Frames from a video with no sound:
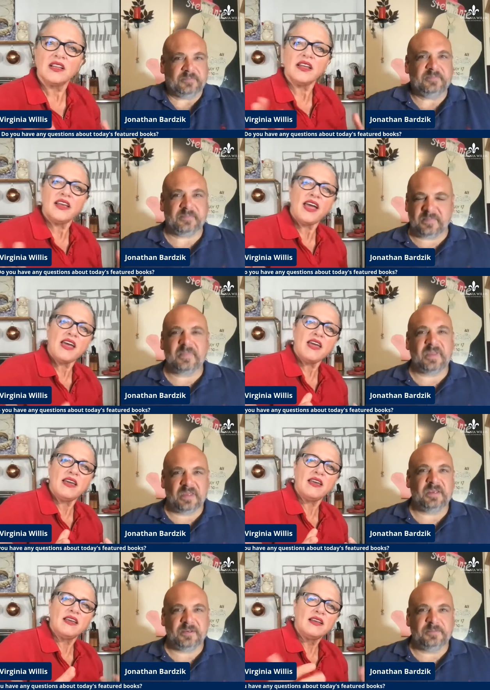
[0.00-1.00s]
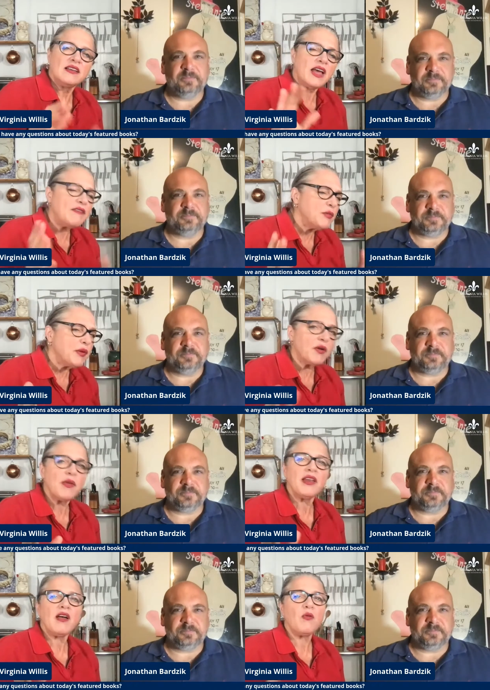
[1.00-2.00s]
Speaker 1: like, hey, heavy beer
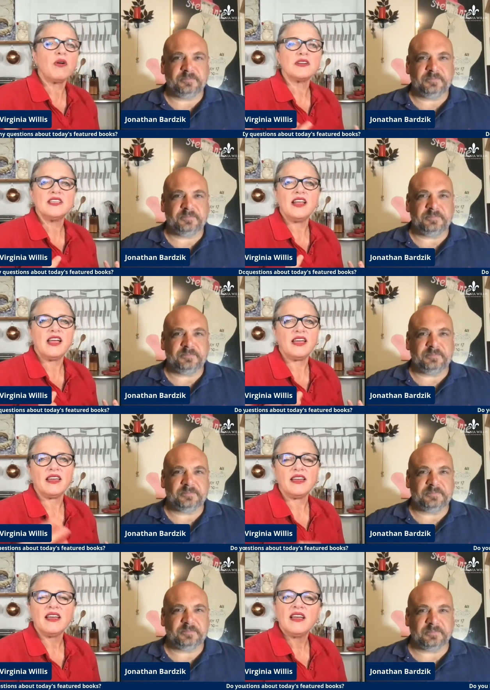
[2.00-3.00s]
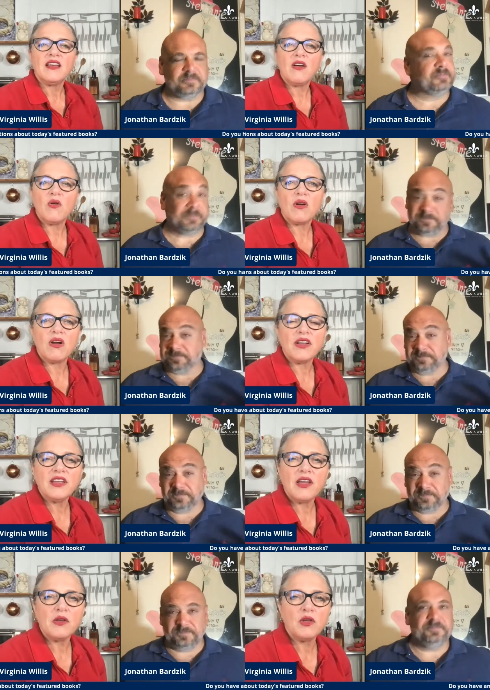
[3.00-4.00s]
may not work today, or
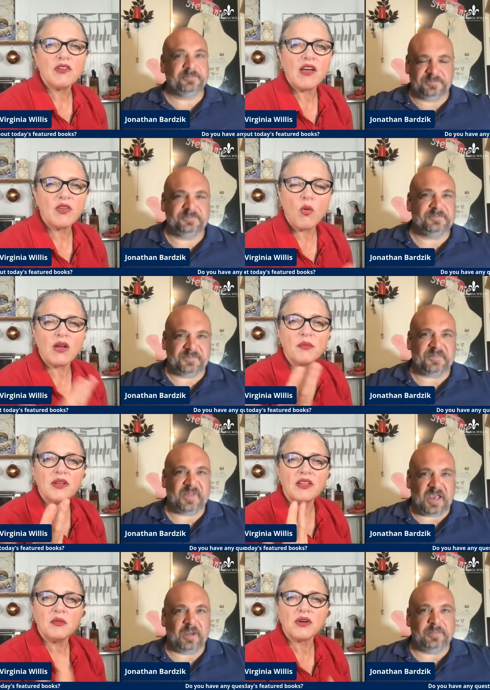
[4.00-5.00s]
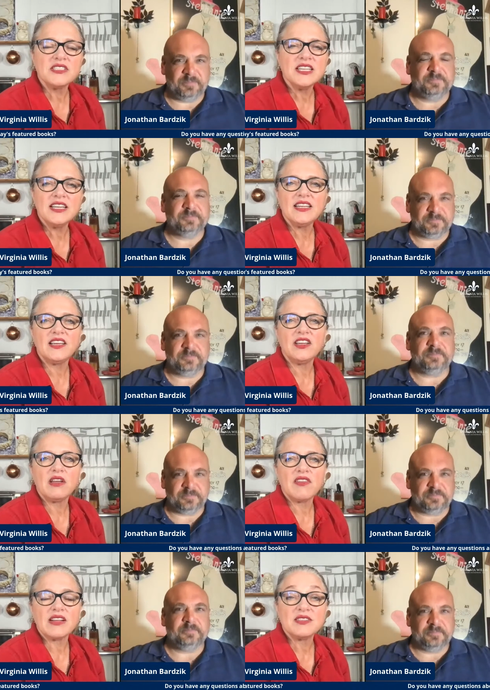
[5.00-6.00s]
you know, you've got the watermelon martini, and
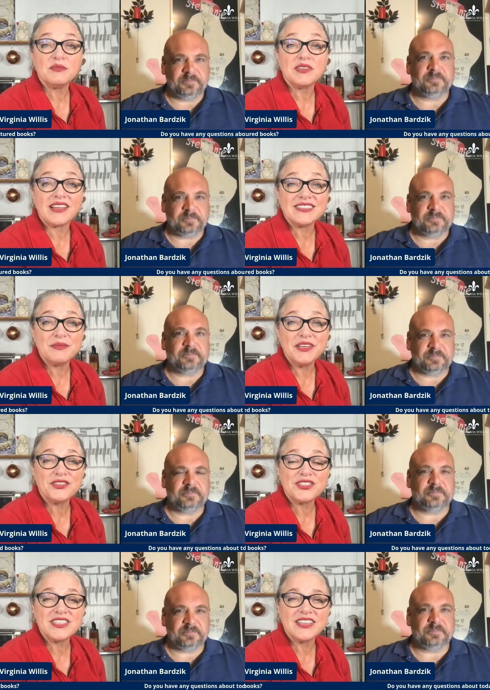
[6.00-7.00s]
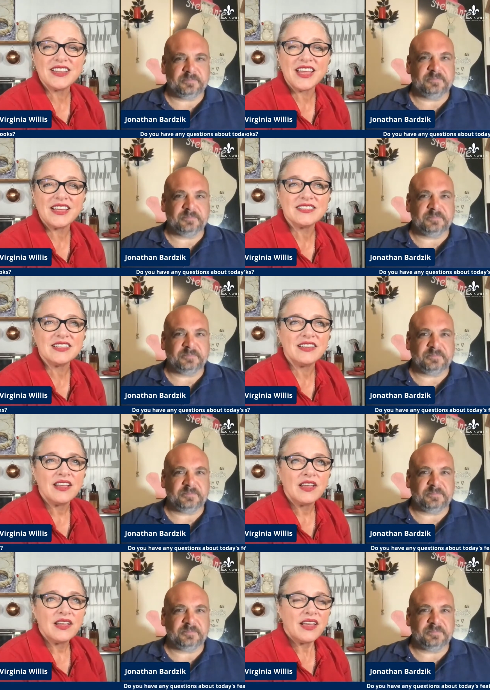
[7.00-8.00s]
I've got some like some interesting things, and
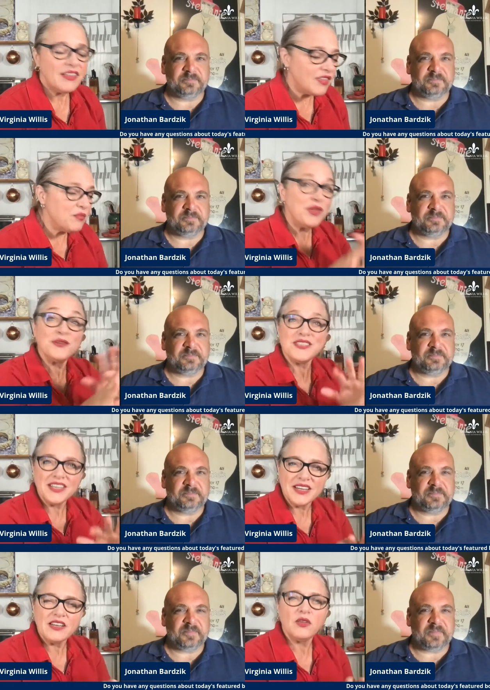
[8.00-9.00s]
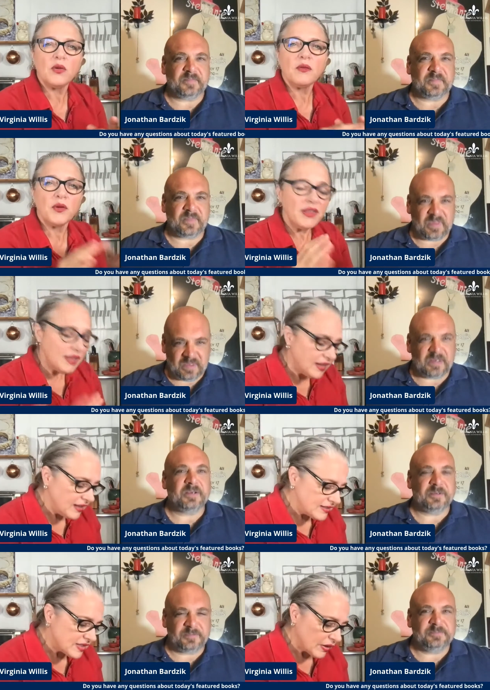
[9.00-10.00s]
and the music, and you, it really
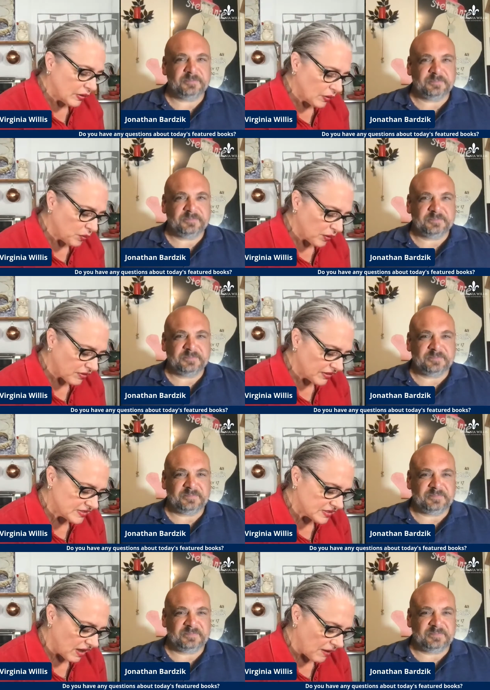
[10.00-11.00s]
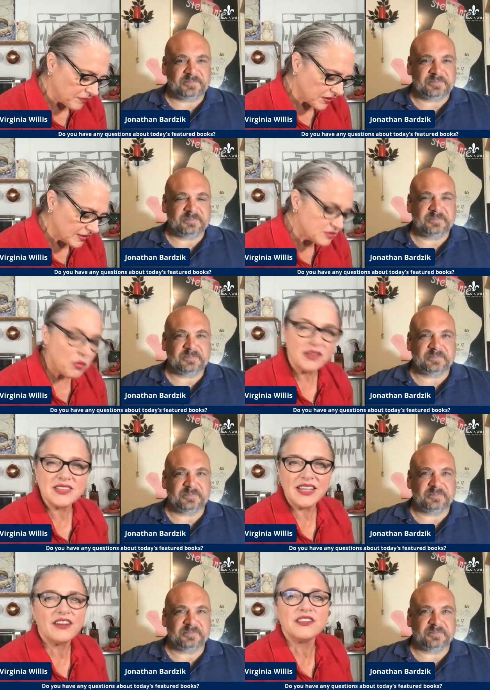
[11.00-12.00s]
is a cookbook that's um, it's
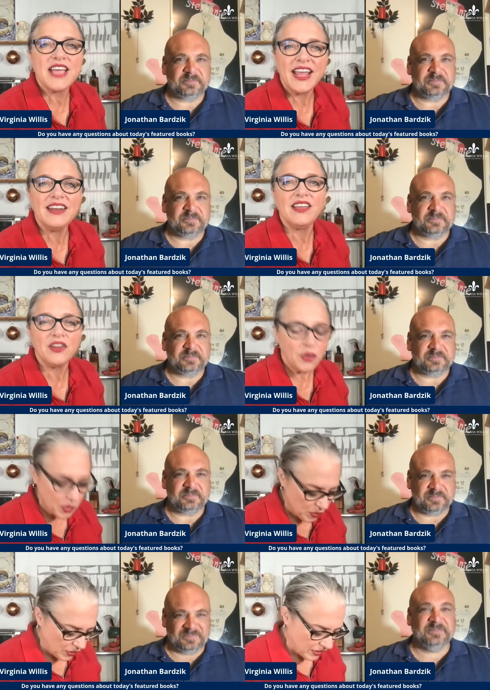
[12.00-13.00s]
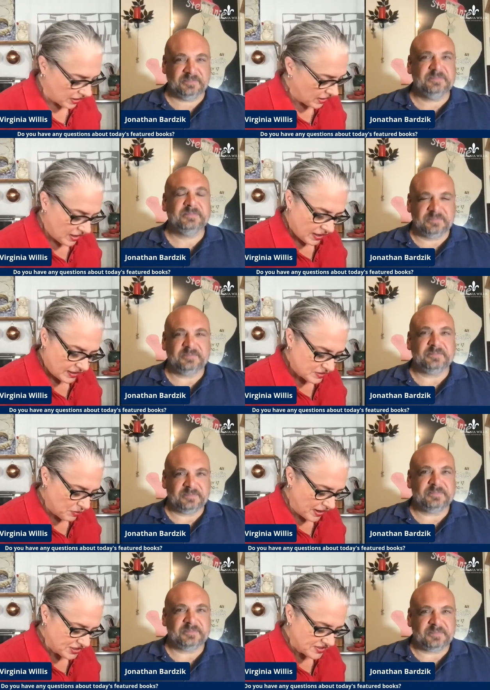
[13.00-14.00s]
it's an entertaining cookbook as
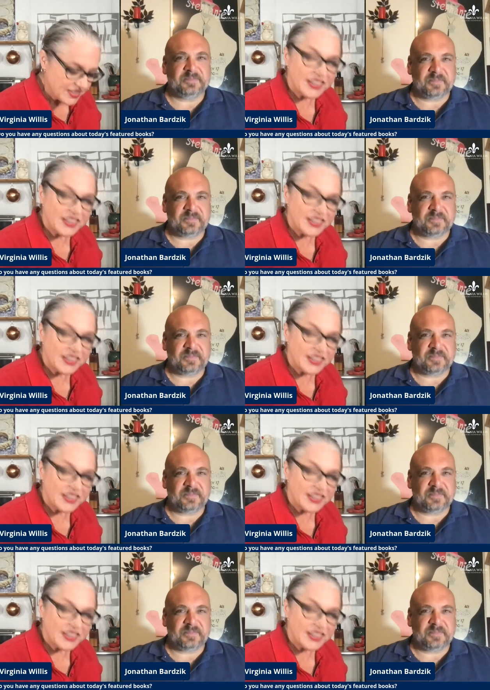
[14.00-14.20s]
much as